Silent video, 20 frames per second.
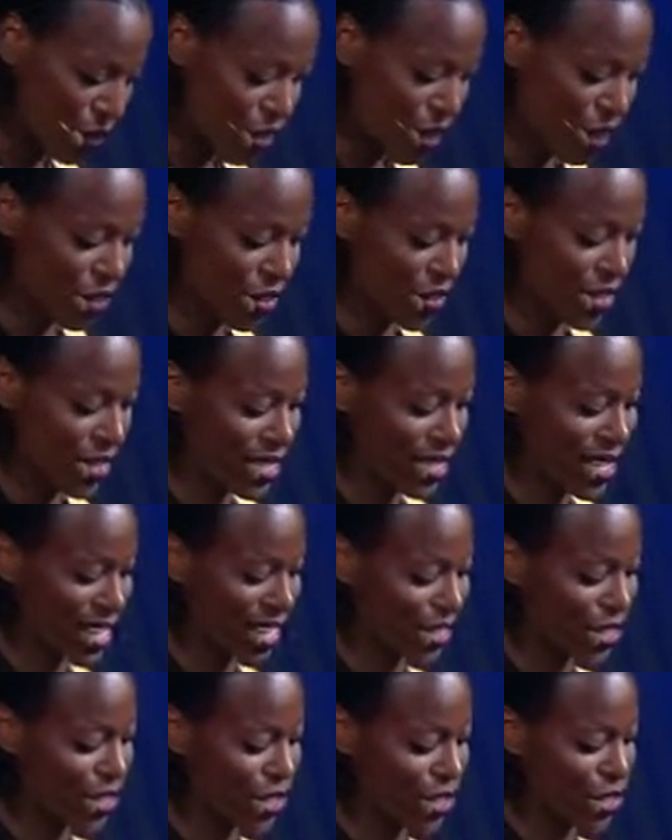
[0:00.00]
color and
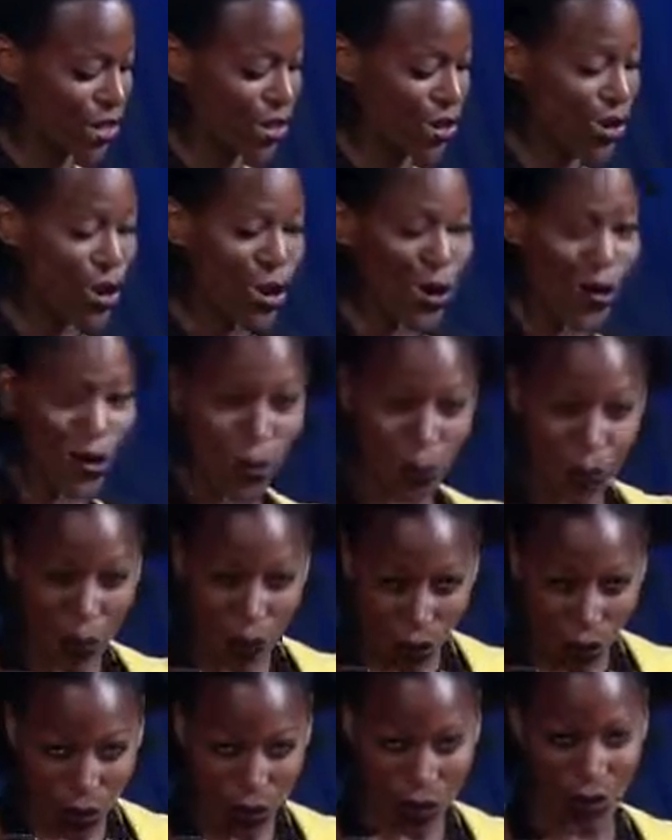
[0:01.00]
texture, the
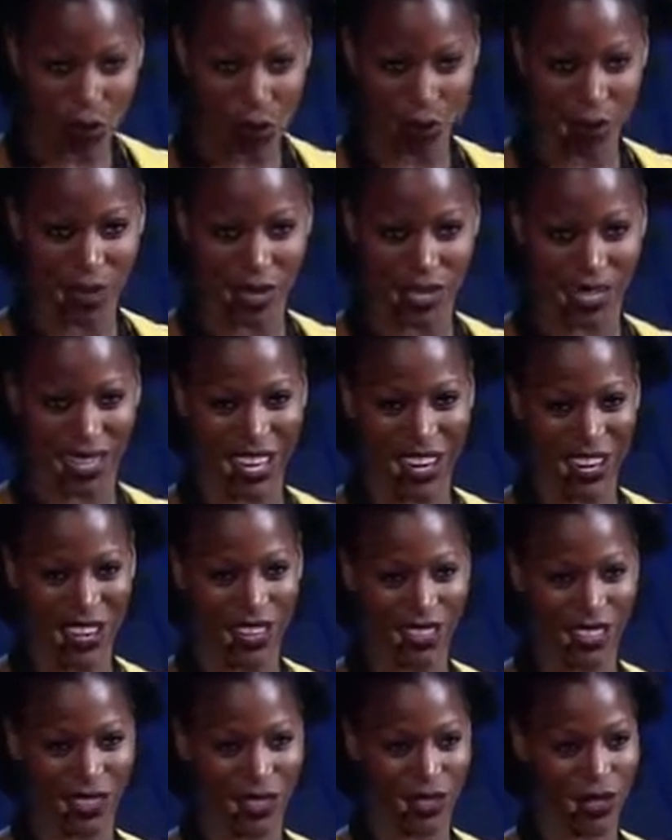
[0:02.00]
more human the
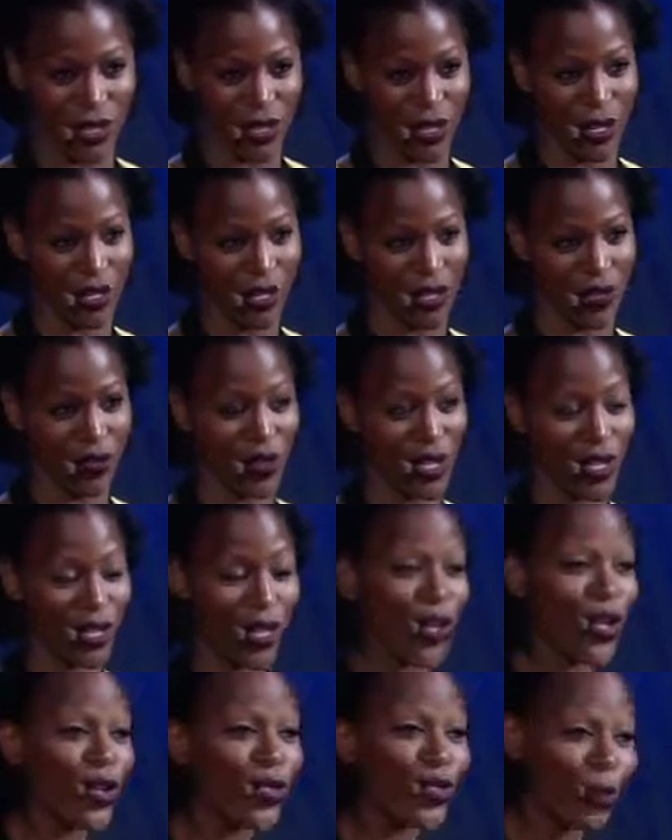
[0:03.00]
characters start to
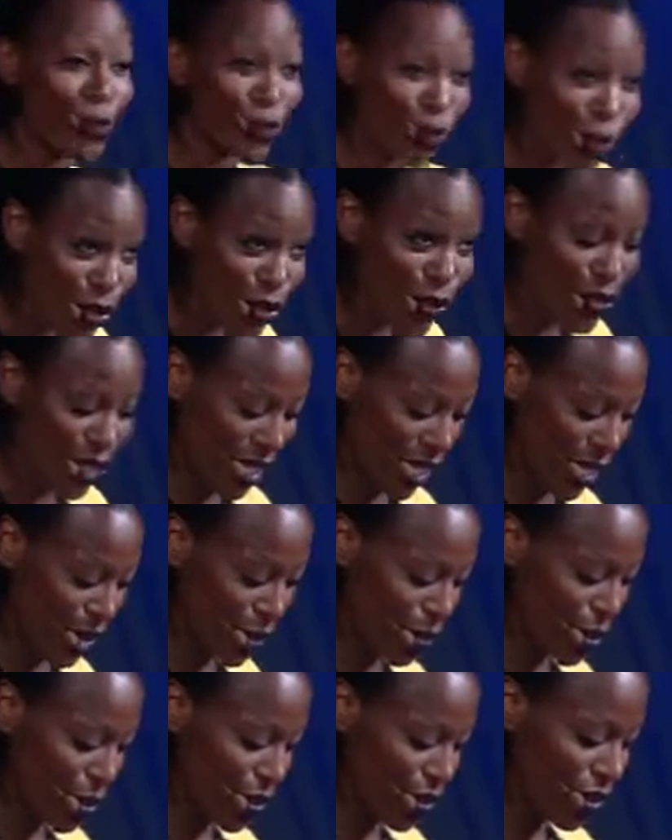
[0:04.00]
feel, the more
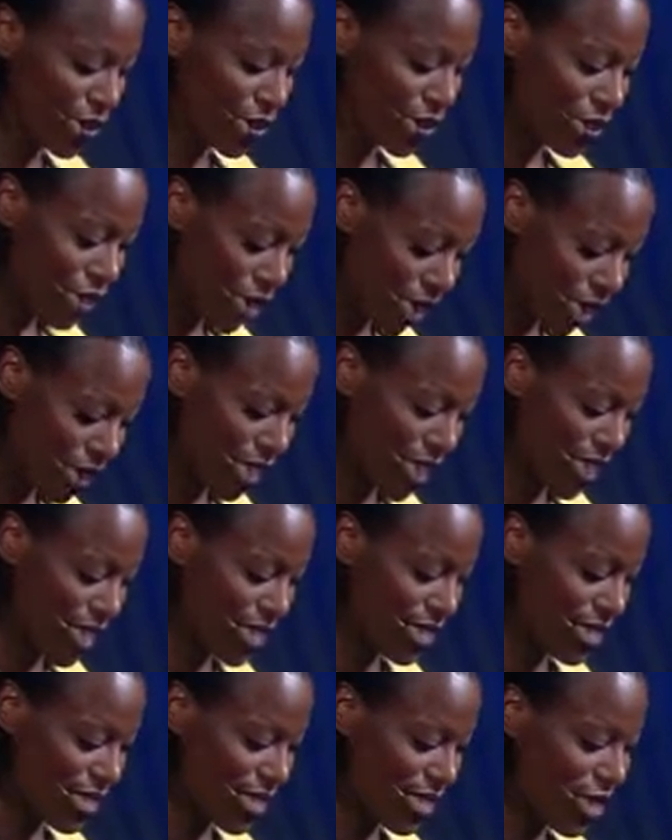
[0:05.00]
relatable, not
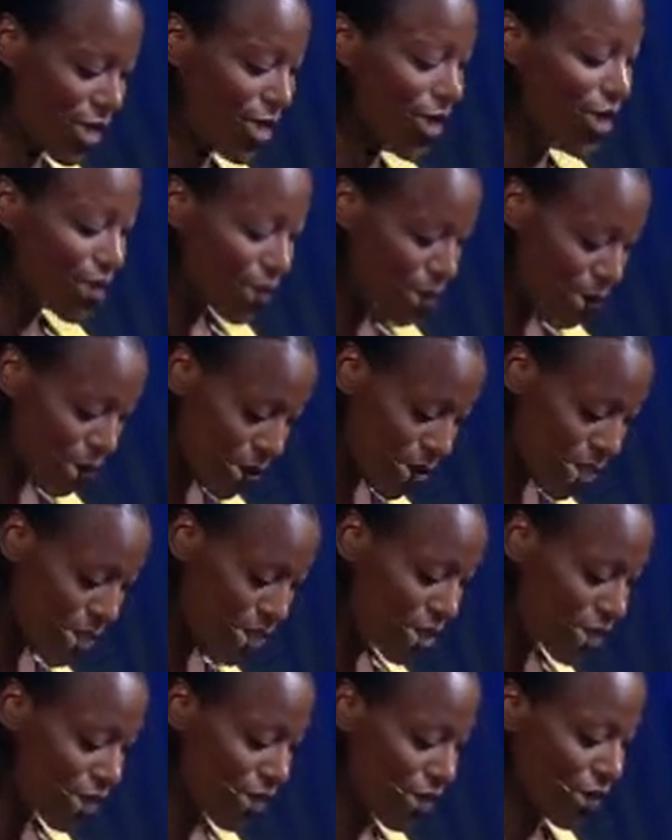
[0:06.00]
less. The
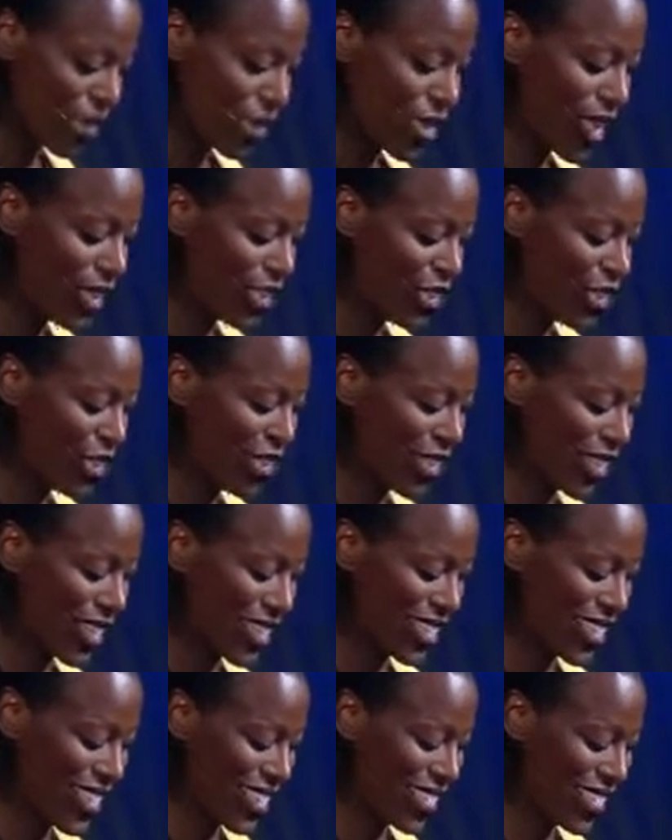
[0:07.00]
myth of national
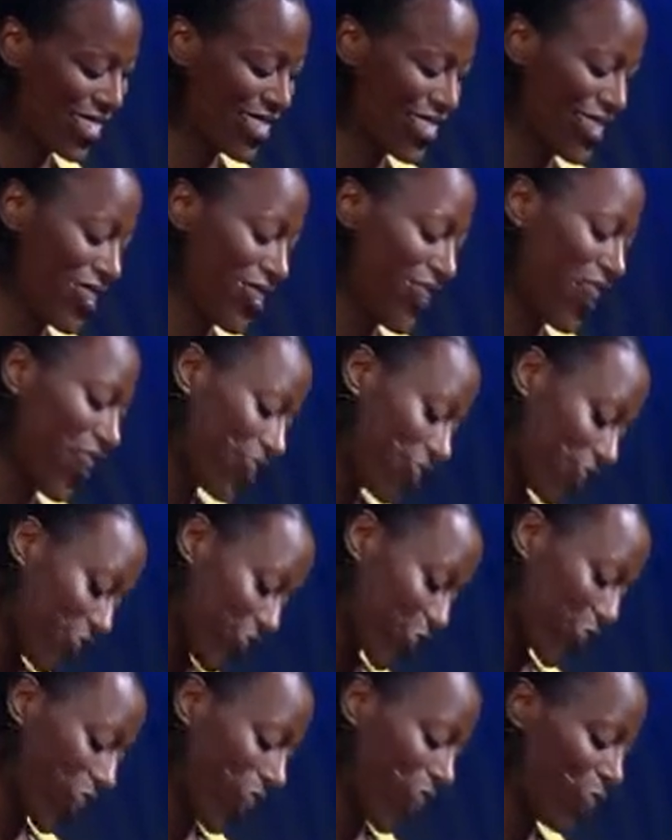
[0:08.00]
identity and the
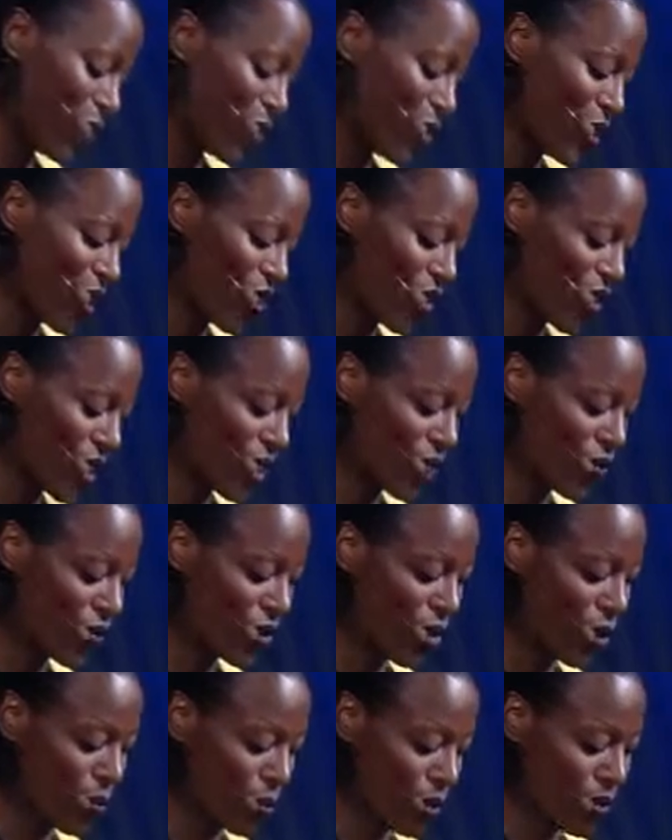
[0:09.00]
vocabulary of
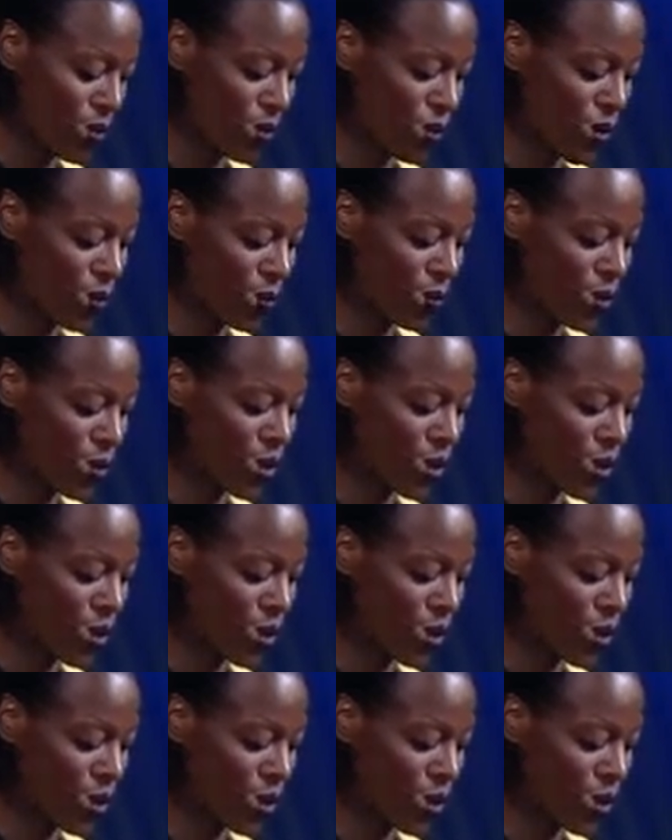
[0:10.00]
coming from